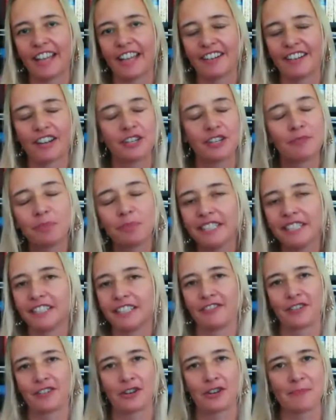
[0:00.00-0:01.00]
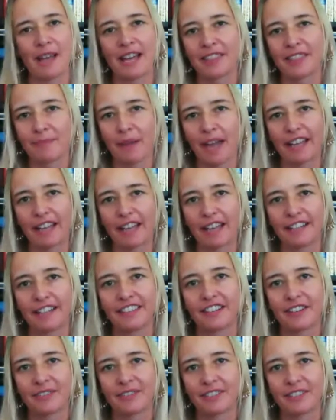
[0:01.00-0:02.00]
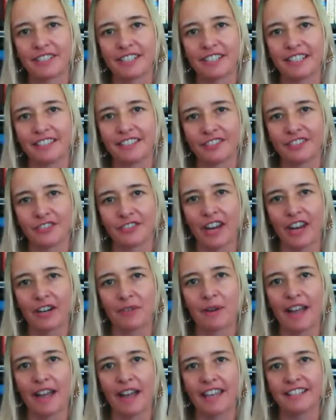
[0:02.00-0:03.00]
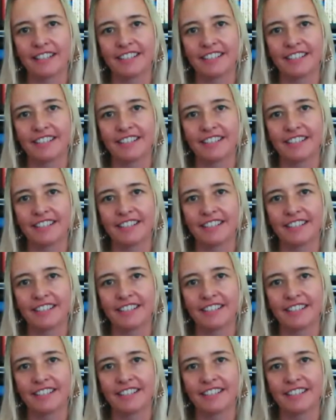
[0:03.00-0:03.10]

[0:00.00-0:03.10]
I completely forgot about the pain that I was in straight away. So